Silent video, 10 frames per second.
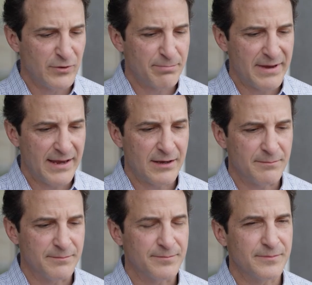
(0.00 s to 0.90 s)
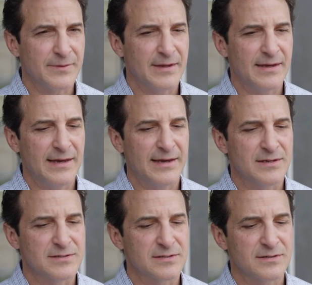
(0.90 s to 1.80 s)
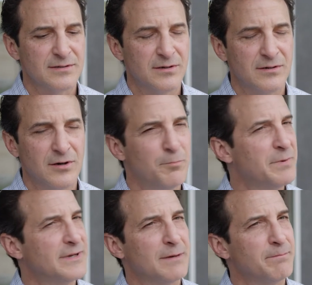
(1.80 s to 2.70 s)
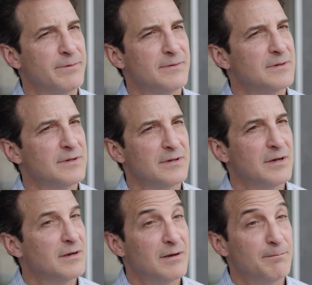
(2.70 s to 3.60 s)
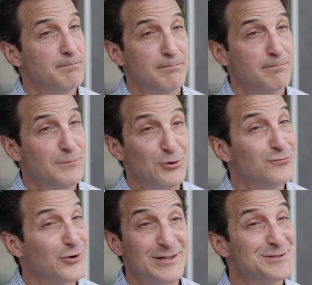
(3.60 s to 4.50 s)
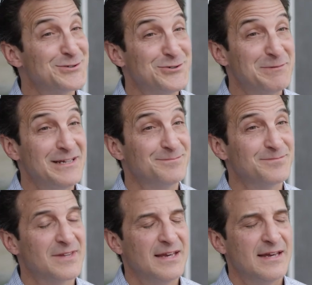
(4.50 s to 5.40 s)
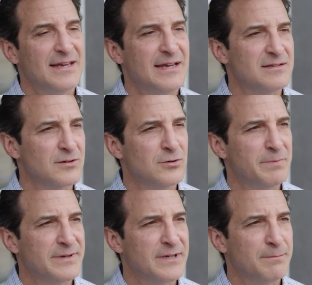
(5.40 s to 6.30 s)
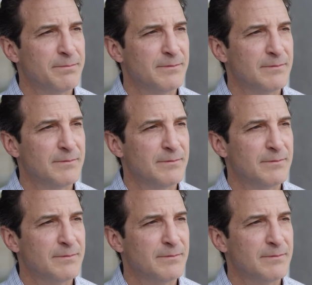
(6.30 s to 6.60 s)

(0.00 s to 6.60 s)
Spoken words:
with MAM has opened up new friends to me. It's opened up